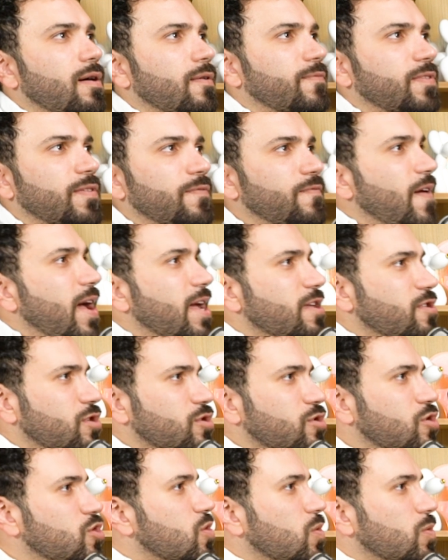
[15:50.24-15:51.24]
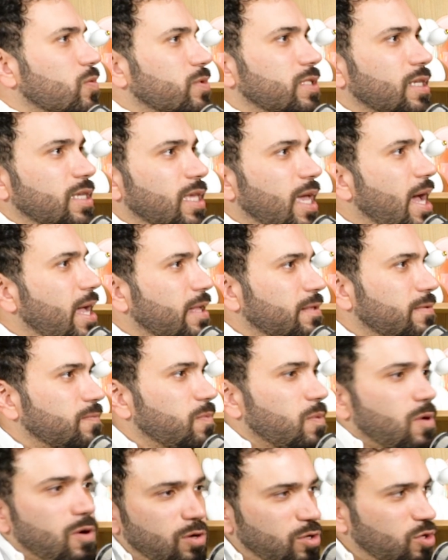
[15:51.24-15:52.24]
the fashion shows, the
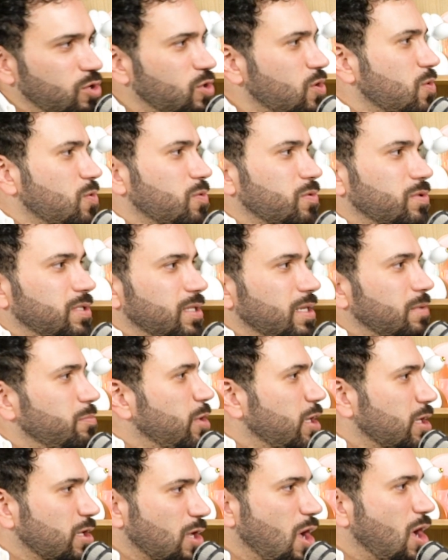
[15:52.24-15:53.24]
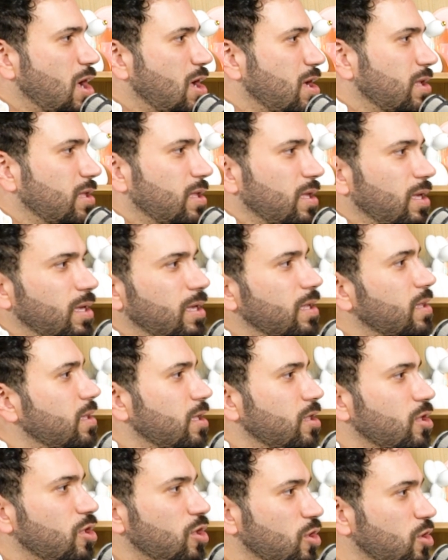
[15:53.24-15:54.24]
catwalk shows in Milan,
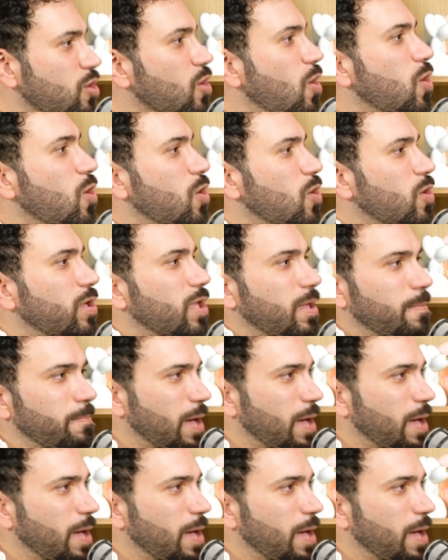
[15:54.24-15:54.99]
in New York, in